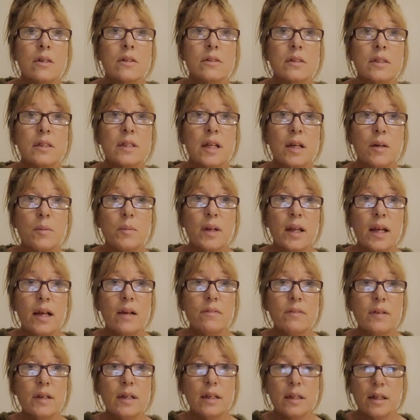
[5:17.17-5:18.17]
So there we
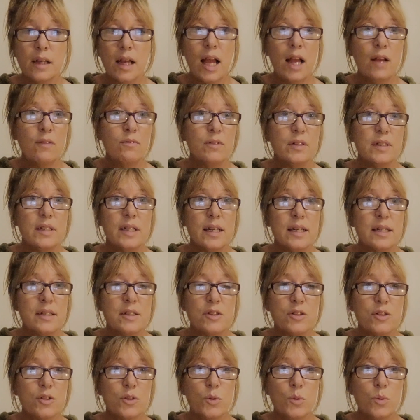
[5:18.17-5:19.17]
have it. Every day is
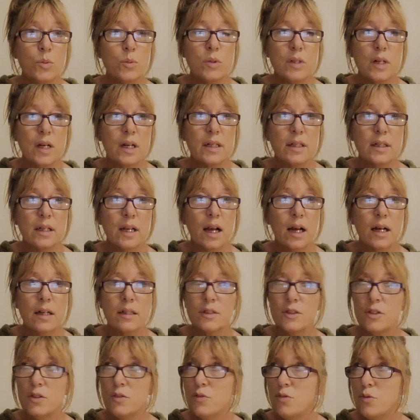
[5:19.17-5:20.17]
a school day. I
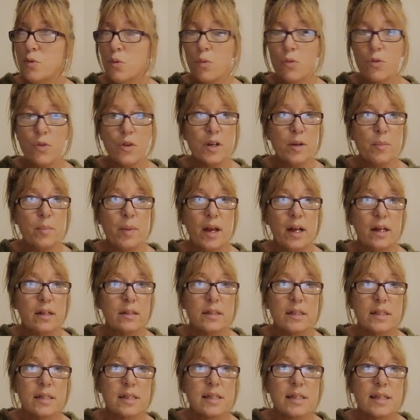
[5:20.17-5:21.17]
knew nothing
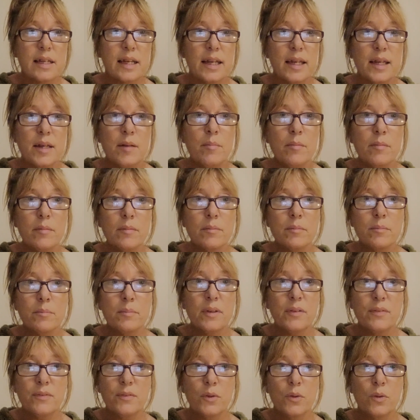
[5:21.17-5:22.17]
about this scheme
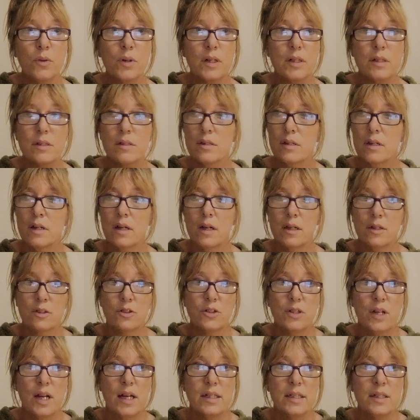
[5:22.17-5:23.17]
before I
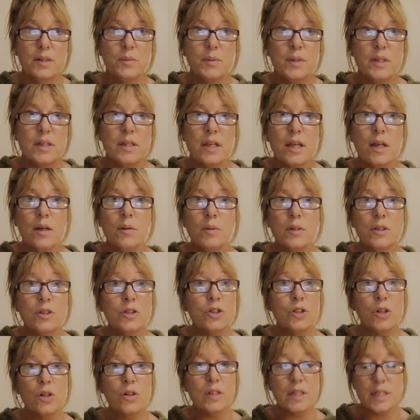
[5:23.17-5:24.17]
shared it with you,
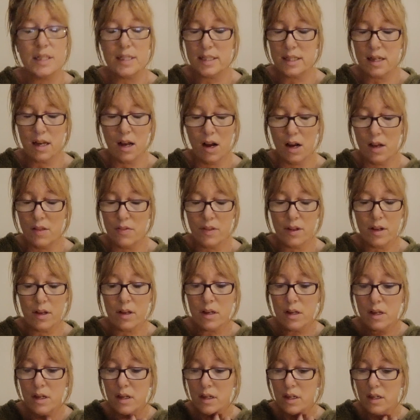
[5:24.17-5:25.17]
and John didn't either.
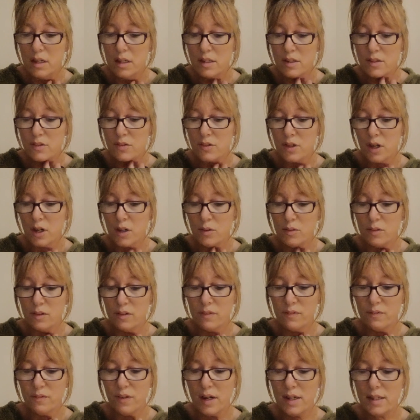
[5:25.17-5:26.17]
So
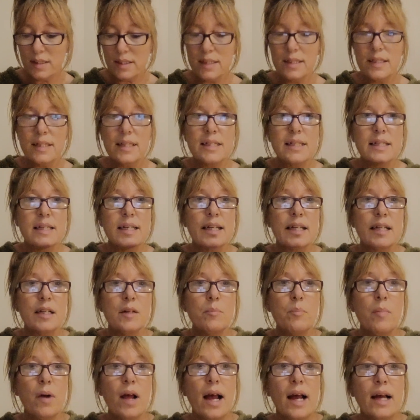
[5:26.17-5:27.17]
finding this
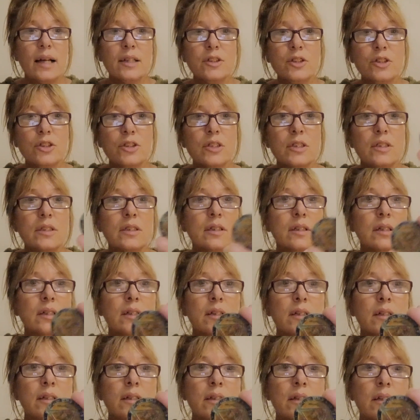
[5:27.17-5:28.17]
little badge
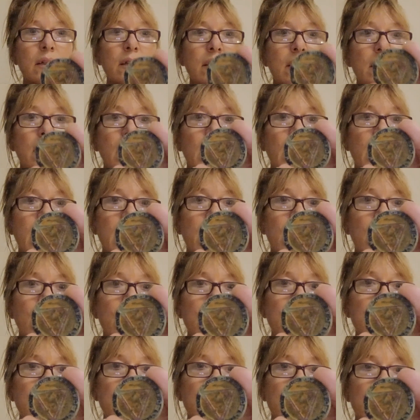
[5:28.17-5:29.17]

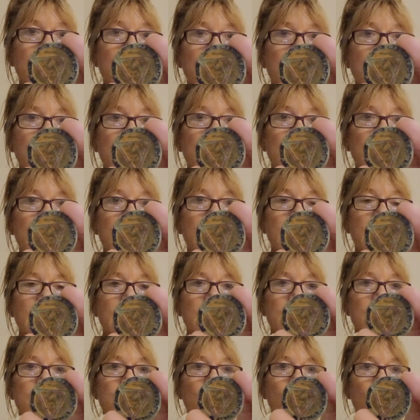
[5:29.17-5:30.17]
here
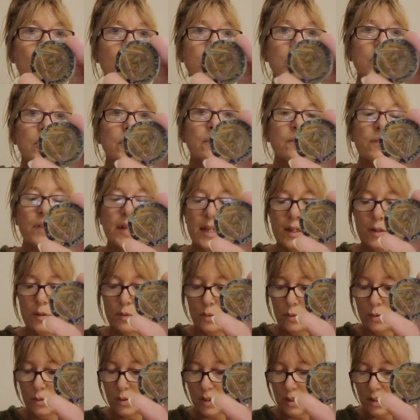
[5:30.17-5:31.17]
in a Derbyshire
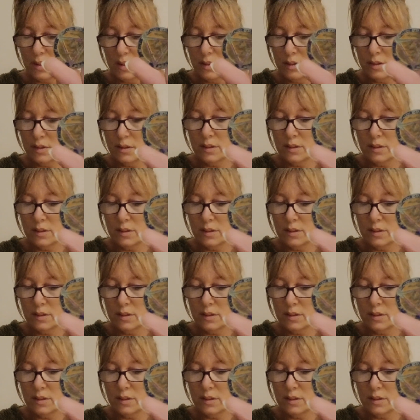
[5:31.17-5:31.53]
field